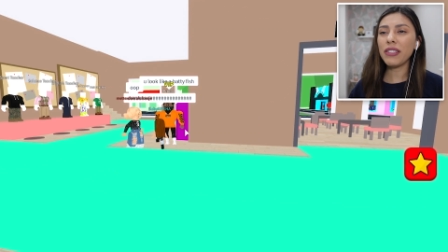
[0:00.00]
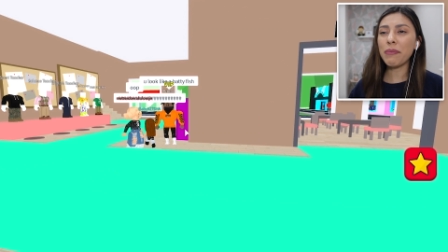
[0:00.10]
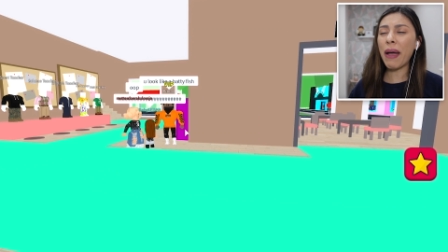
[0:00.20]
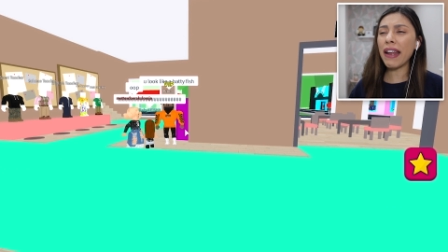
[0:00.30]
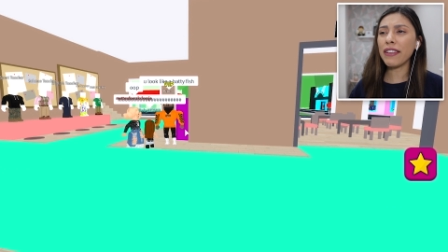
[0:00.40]
What's a
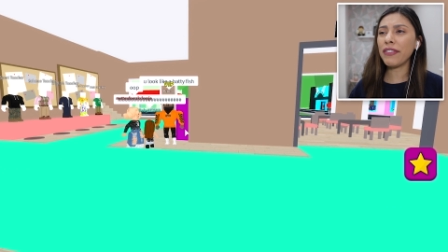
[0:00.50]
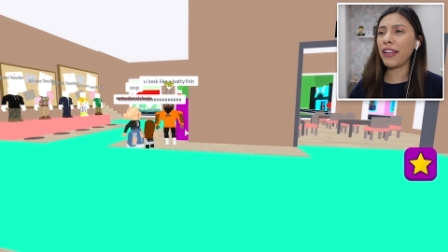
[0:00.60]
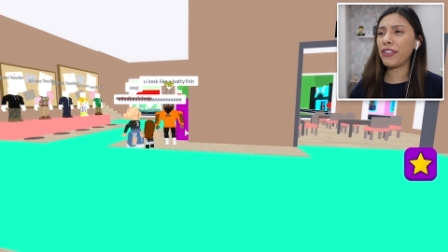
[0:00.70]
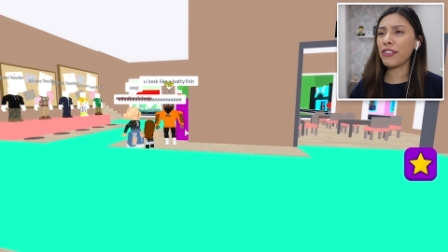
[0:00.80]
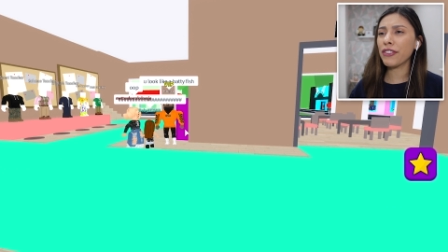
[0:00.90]
batty
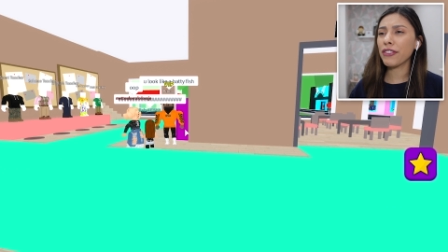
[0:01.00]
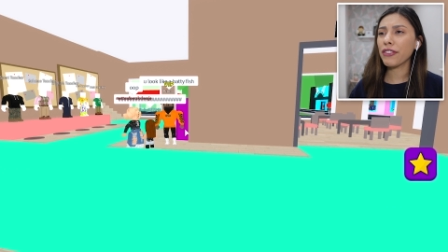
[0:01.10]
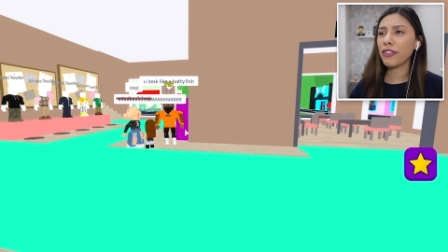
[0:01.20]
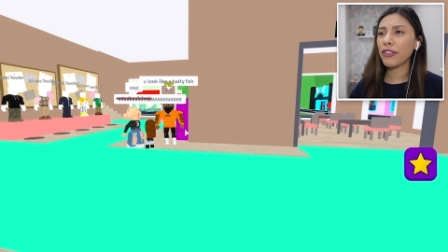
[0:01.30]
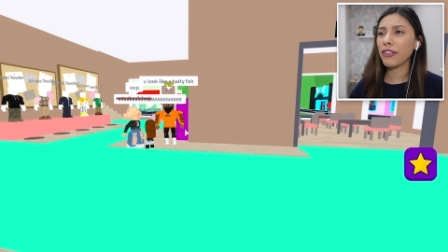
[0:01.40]
fish?
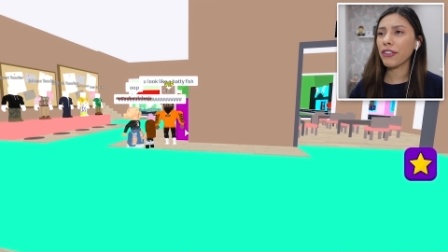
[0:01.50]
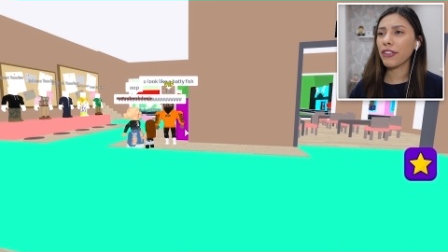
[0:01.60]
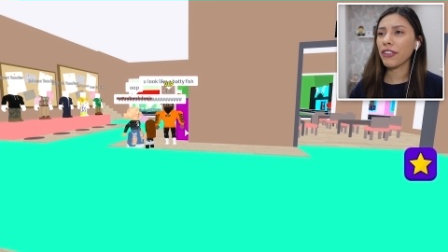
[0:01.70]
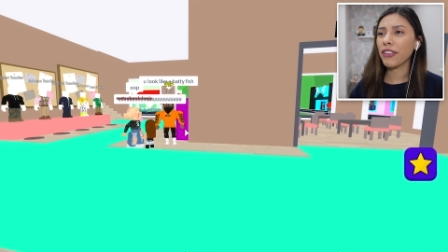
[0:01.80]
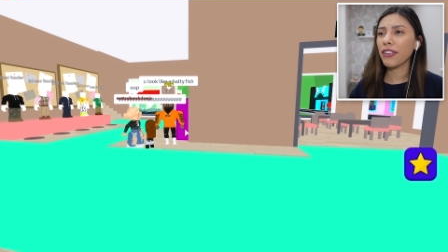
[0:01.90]

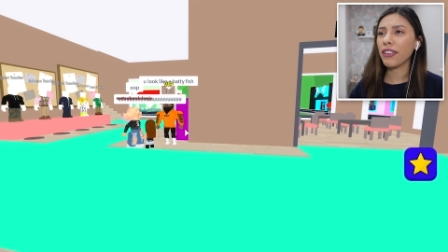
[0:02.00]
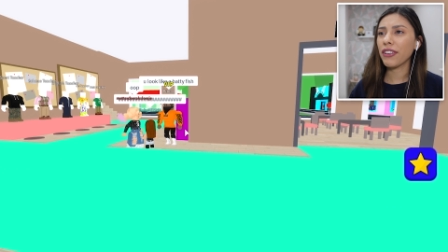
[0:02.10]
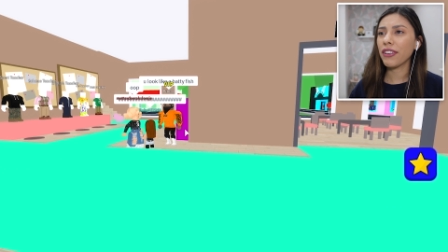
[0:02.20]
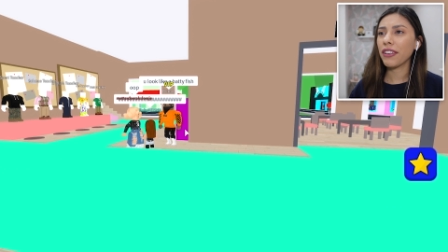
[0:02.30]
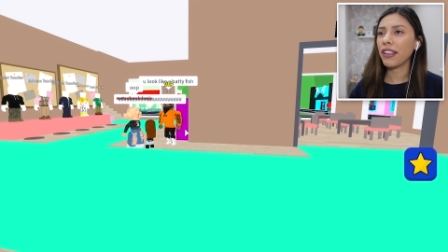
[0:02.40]

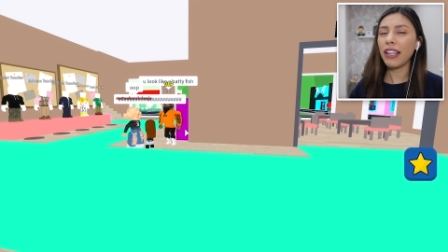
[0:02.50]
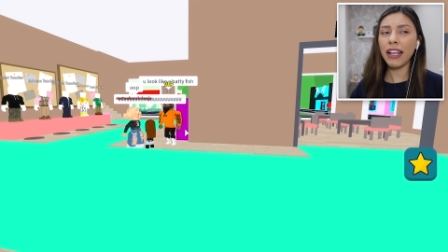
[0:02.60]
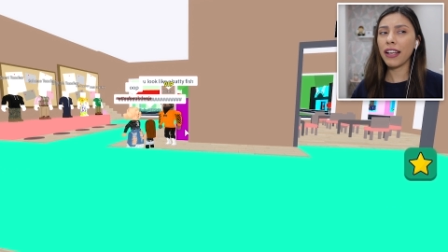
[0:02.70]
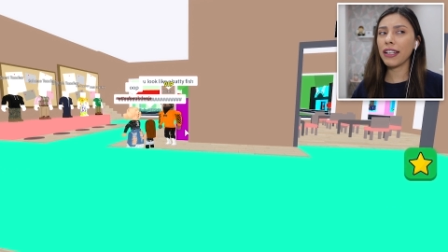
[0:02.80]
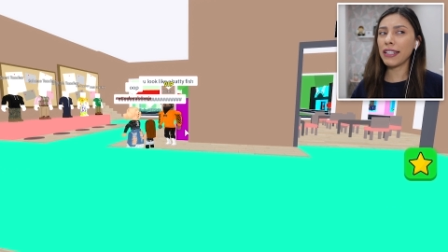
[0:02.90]

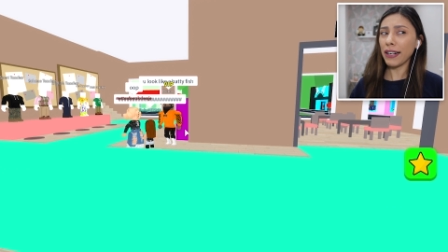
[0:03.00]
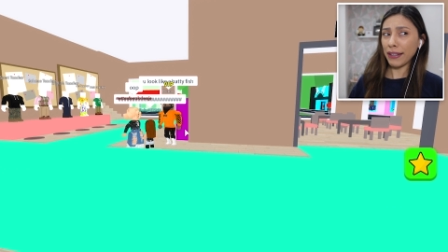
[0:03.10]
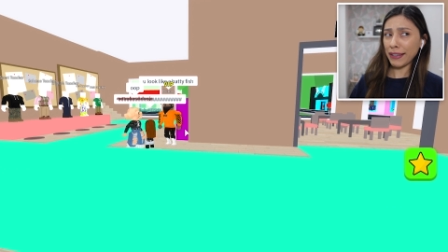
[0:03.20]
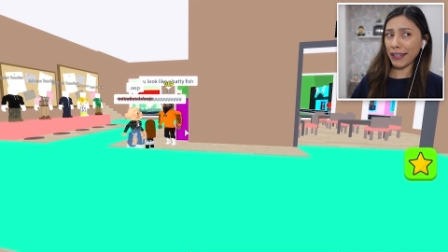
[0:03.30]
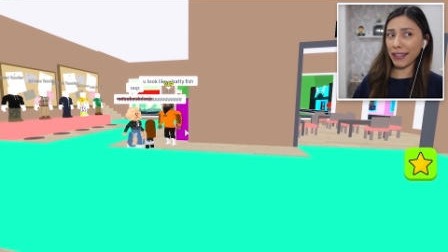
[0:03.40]
Like, is that a
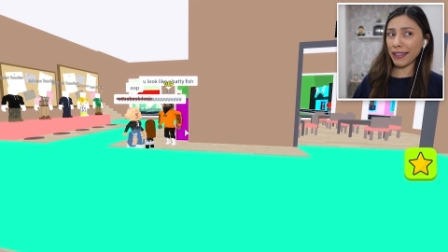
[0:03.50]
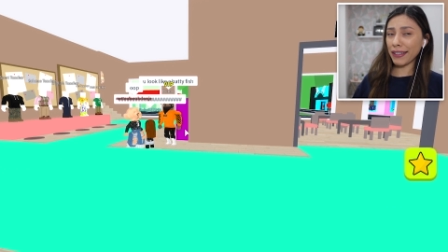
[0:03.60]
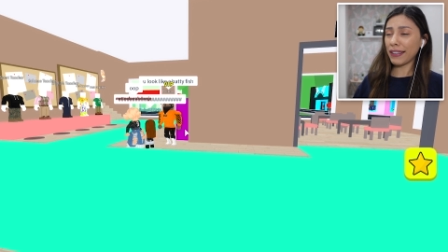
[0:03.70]
good thing?